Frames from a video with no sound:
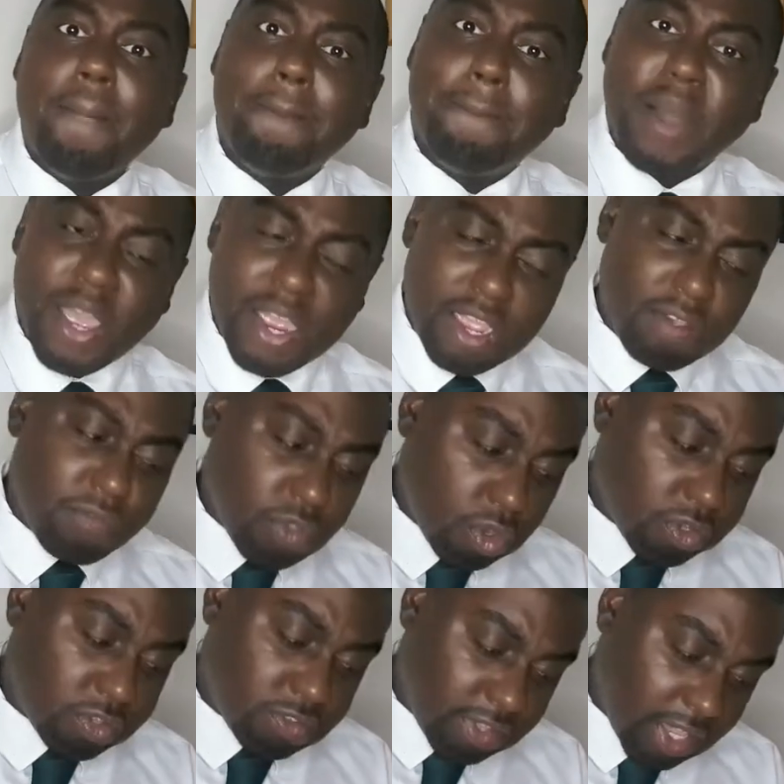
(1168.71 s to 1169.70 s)
But if
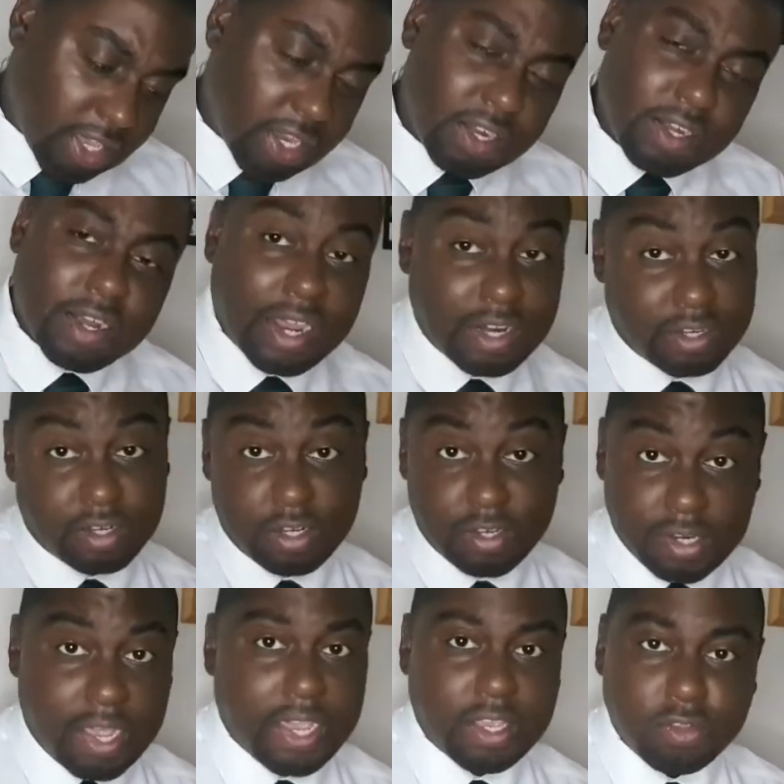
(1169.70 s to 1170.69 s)
you're saying
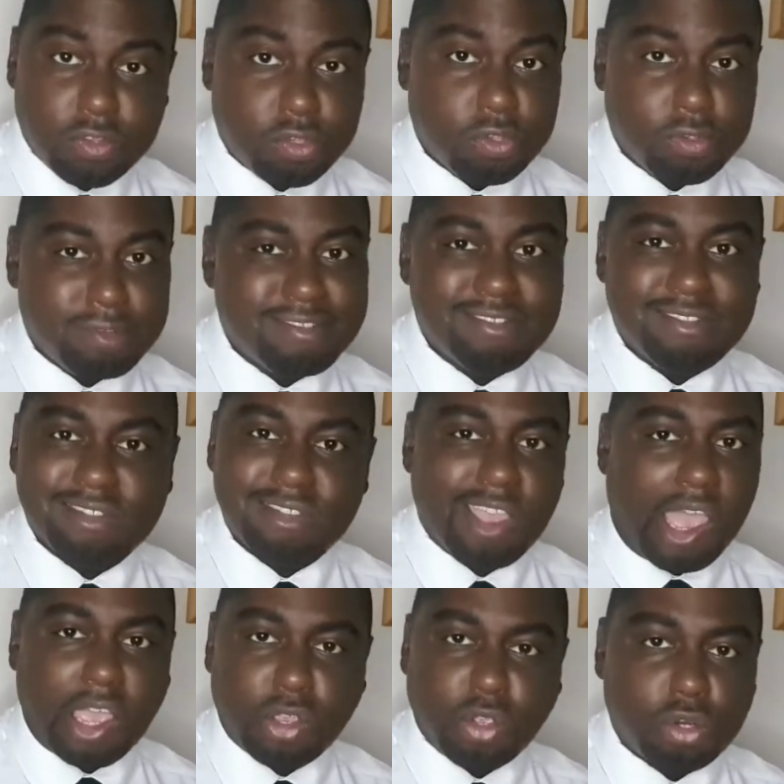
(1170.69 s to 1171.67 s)
1992,
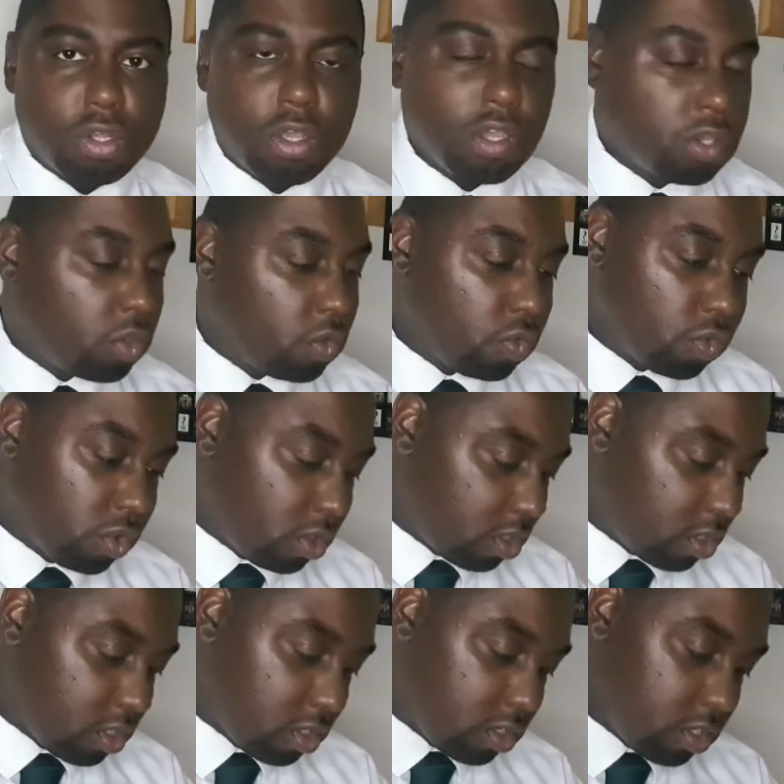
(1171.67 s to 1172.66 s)
nah, you're not a
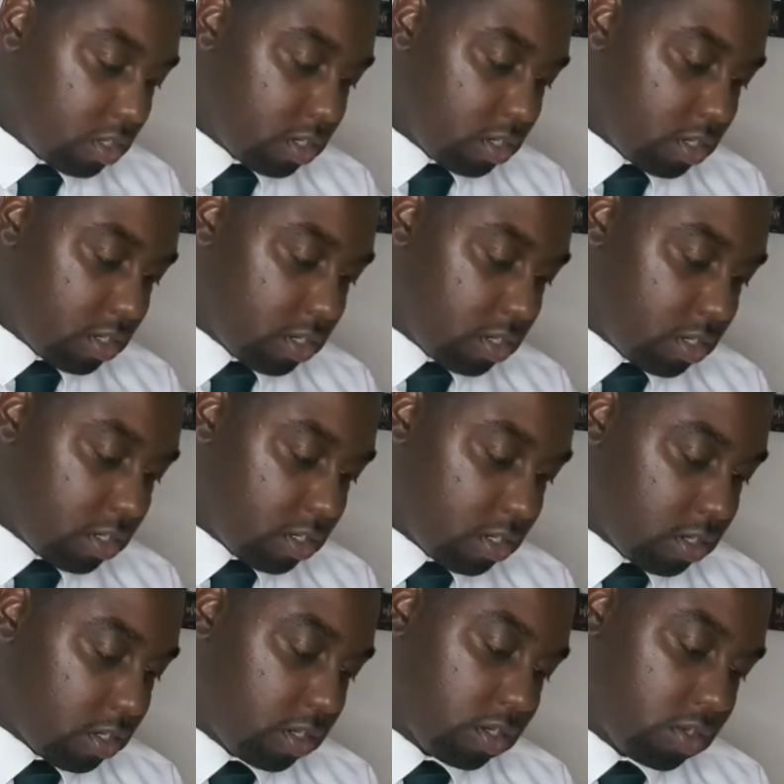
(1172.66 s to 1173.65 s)
cougar.
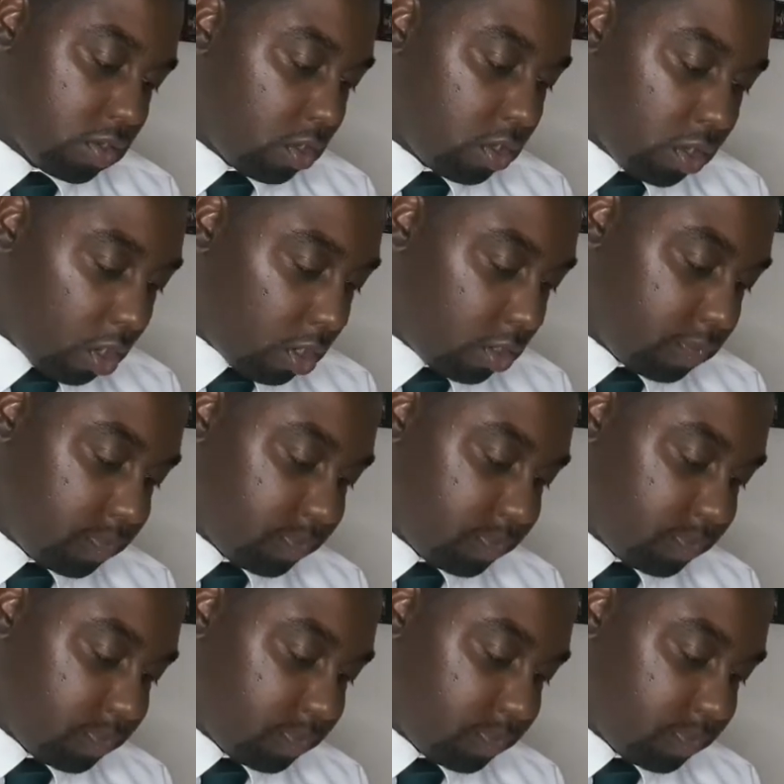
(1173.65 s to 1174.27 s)
You're not.